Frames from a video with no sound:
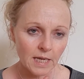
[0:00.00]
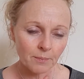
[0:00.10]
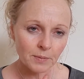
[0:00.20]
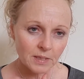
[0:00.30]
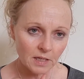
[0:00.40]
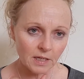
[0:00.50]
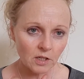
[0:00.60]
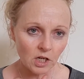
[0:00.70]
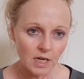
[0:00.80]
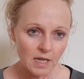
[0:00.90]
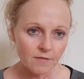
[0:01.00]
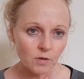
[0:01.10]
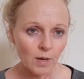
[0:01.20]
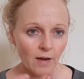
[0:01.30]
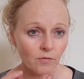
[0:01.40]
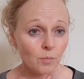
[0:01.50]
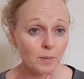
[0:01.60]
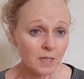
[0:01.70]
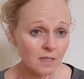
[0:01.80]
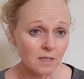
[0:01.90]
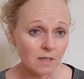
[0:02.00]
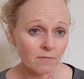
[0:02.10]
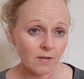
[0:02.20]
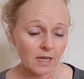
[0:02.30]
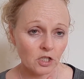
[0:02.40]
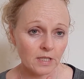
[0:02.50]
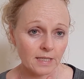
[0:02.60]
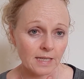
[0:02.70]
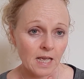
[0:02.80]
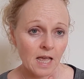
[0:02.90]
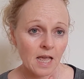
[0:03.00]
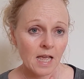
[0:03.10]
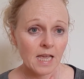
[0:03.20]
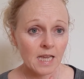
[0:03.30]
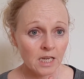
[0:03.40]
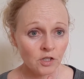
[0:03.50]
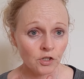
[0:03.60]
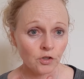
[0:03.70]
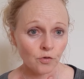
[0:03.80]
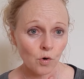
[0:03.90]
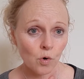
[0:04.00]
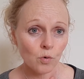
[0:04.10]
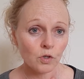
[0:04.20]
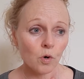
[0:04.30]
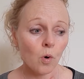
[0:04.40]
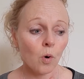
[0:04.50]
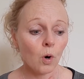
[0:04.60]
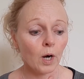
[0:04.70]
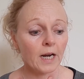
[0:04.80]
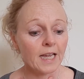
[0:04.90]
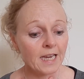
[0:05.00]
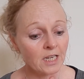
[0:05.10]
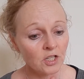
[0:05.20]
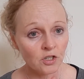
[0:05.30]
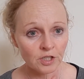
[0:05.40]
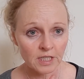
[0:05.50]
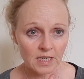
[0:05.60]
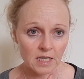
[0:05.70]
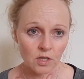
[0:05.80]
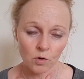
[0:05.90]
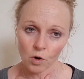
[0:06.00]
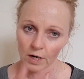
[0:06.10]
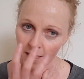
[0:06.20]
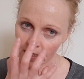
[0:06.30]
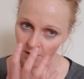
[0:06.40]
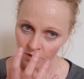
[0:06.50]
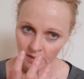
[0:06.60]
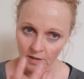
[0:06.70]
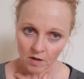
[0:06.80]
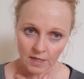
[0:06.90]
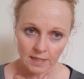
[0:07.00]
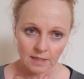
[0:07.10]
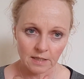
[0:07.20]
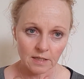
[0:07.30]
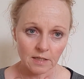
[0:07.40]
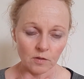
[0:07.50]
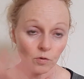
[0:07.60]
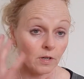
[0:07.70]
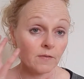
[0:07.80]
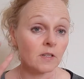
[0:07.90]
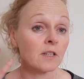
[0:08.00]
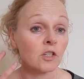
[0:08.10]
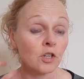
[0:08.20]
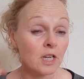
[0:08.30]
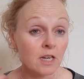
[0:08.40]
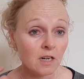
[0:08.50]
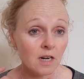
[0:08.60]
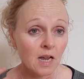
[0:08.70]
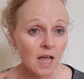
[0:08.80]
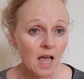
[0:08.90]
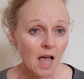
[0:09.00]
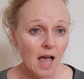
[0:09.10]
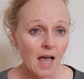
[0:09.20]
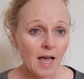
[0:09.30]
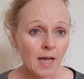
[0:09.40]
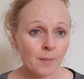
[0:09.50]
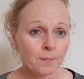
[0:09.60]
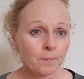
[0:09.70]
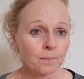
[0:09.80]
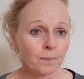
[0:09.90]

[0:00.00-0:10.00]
And particularly if you have repeated infections in your throat or in your teeth or in your sinuses or even in your ear, or